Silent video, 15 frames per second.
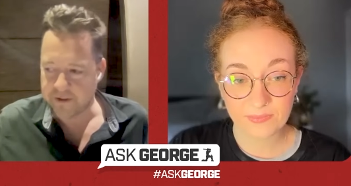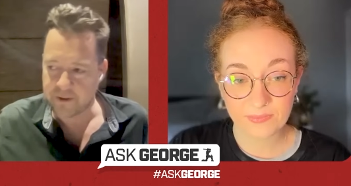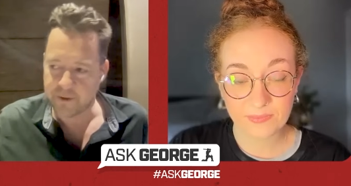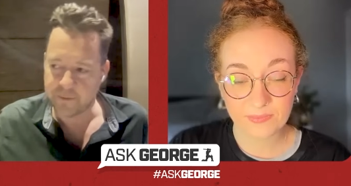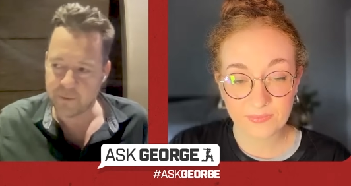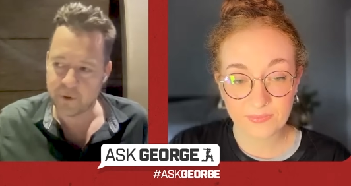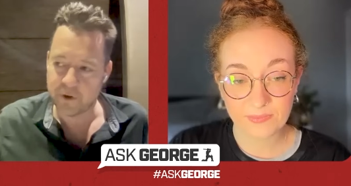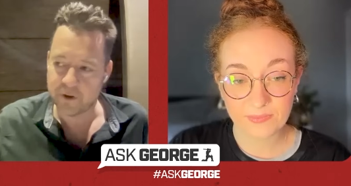Speaker 1: through,
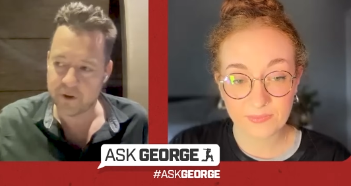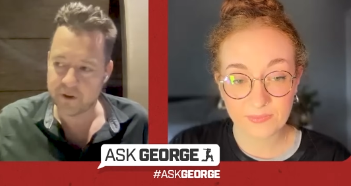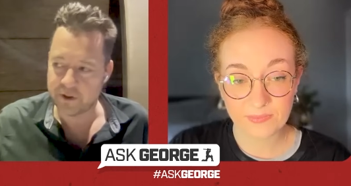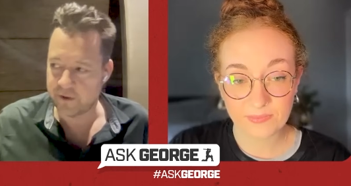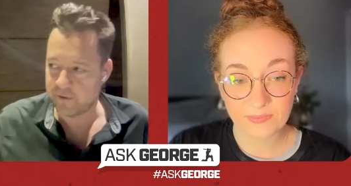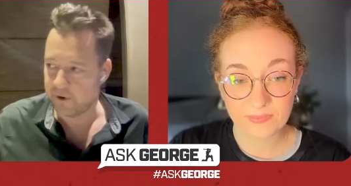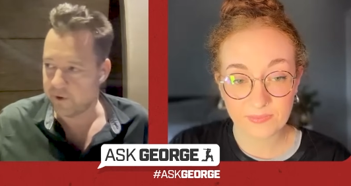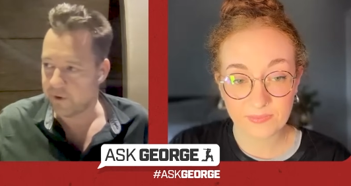poor old
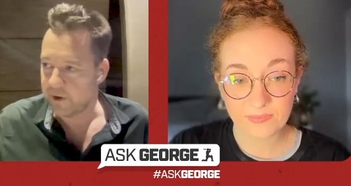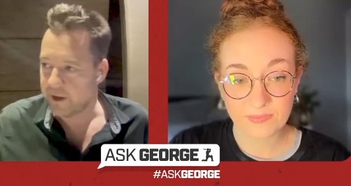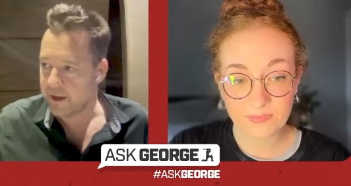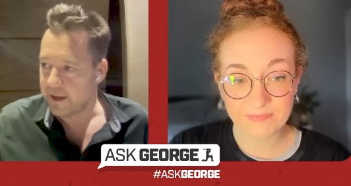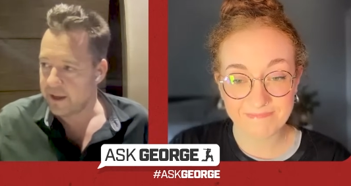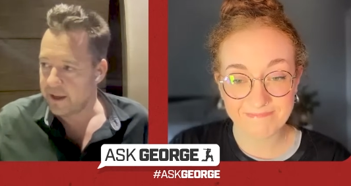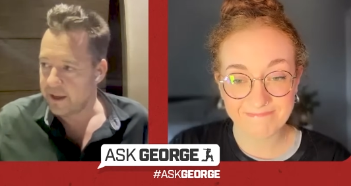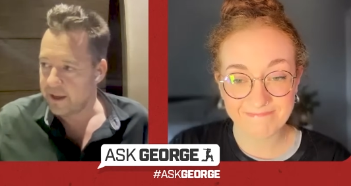Joe Root,
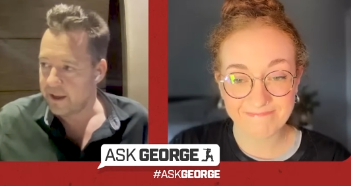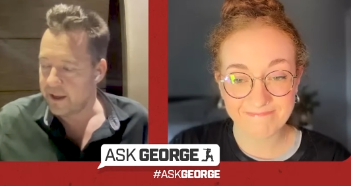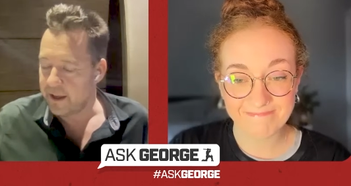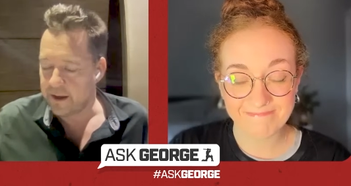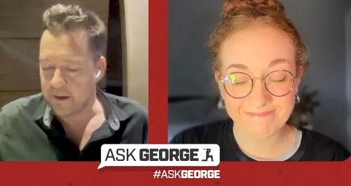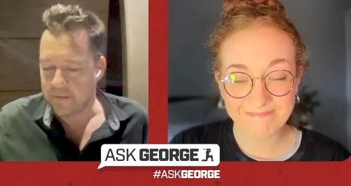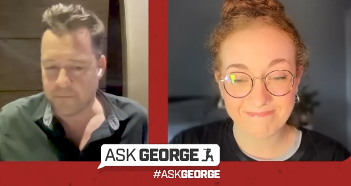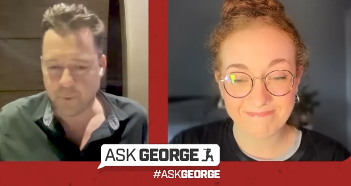
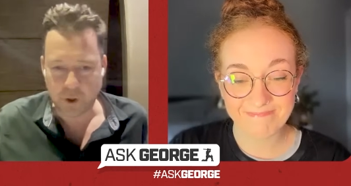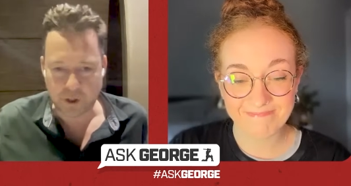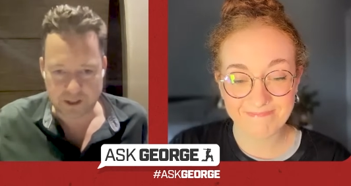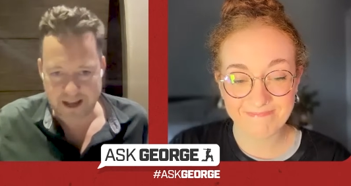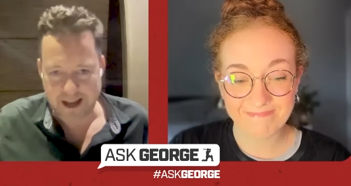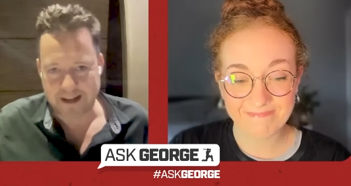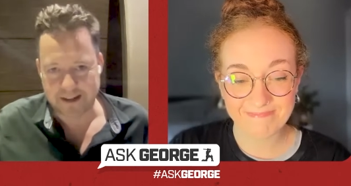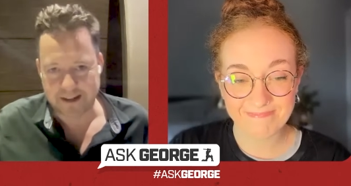he put his
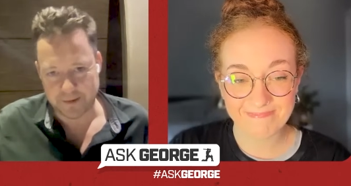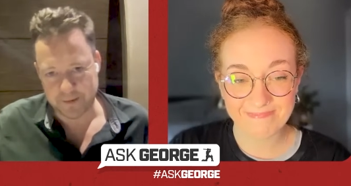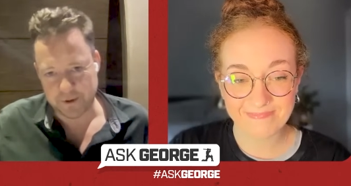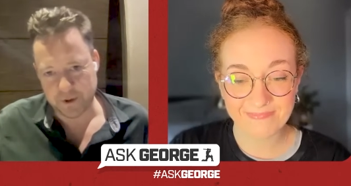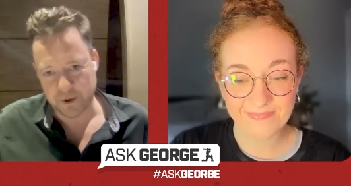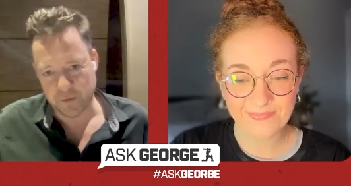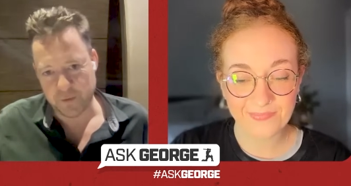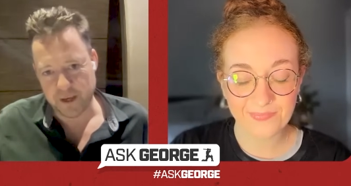hand up
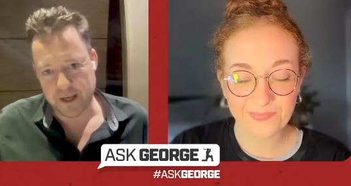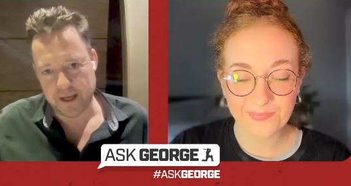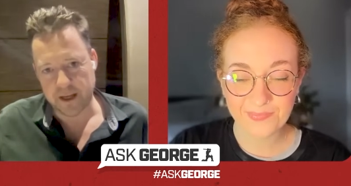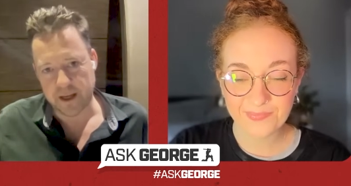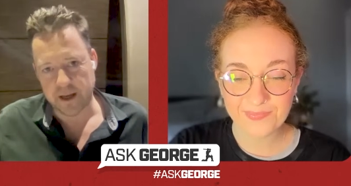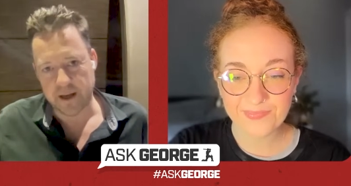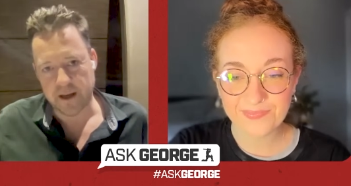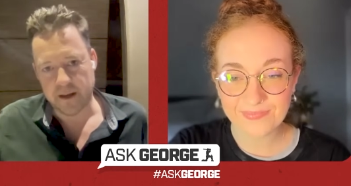to do
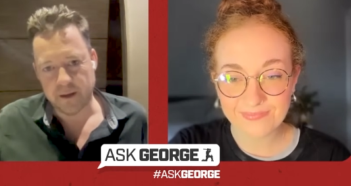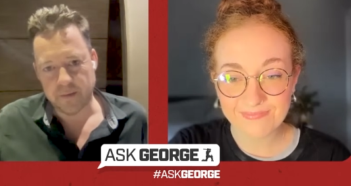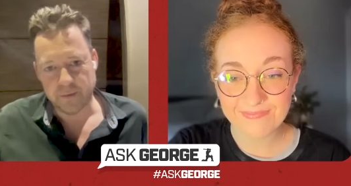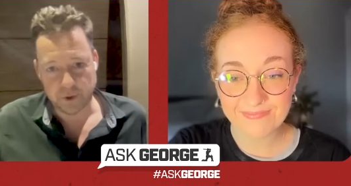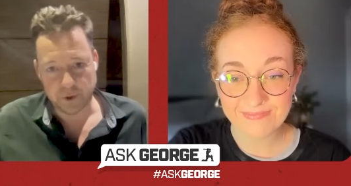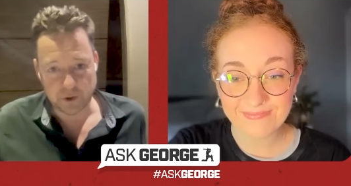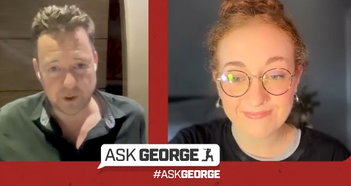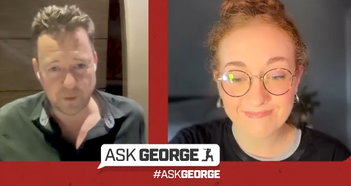media
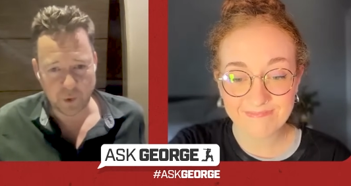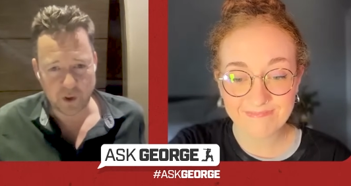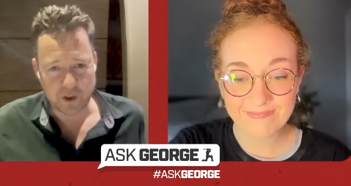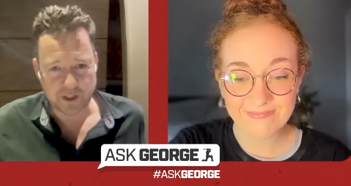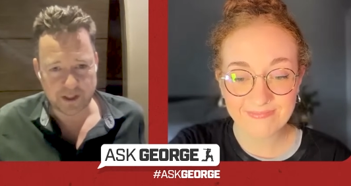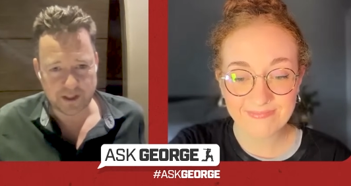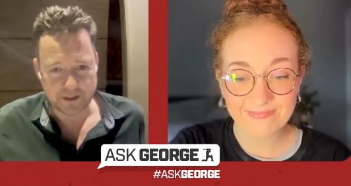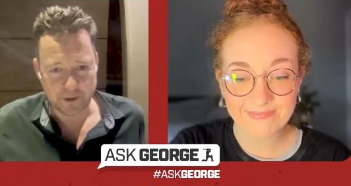because he
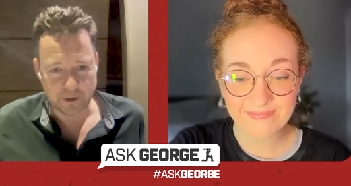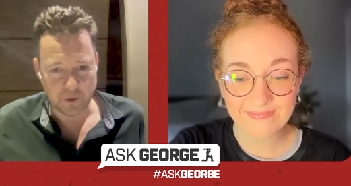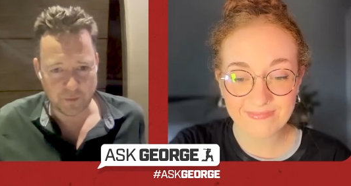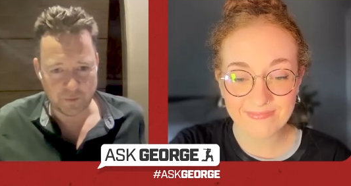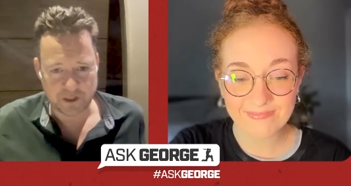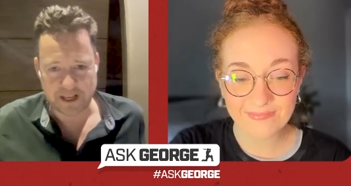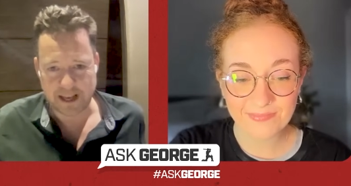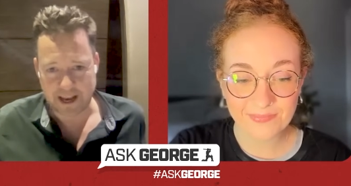wanted to
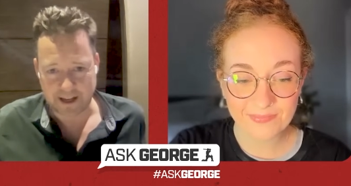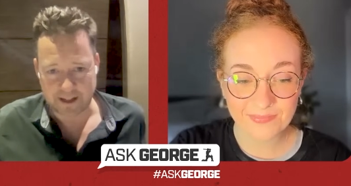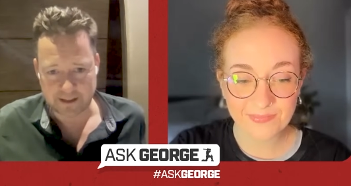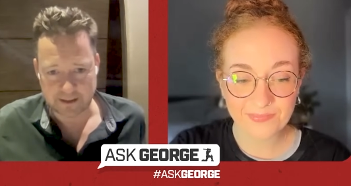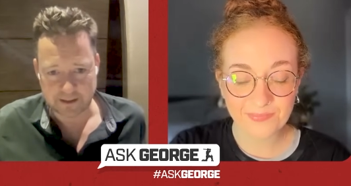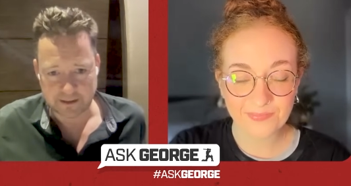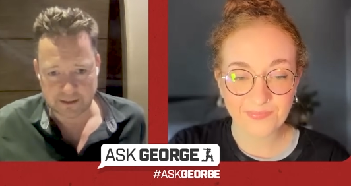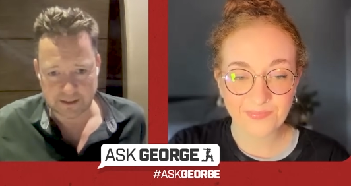
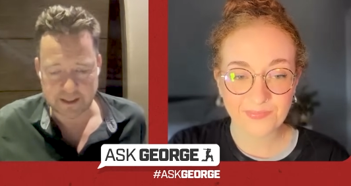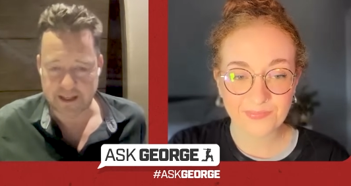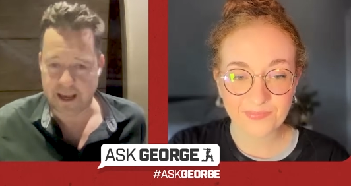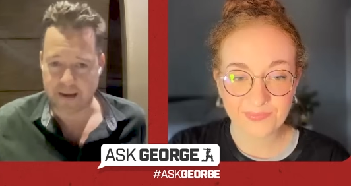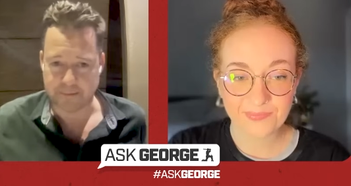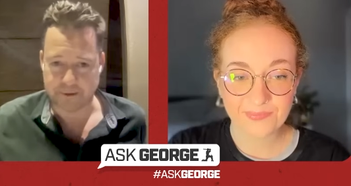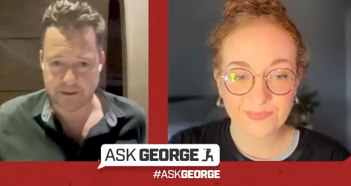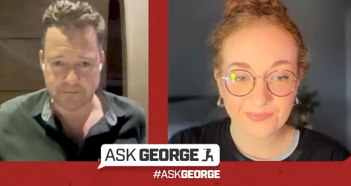protect his
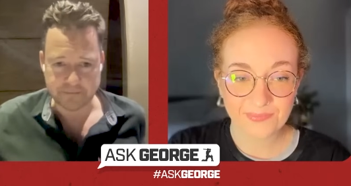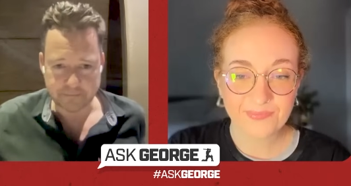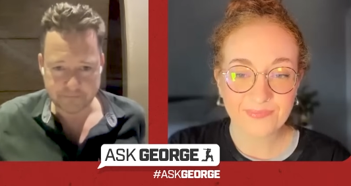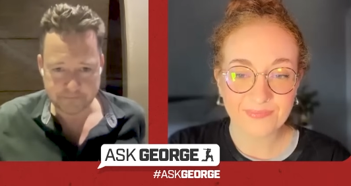captain.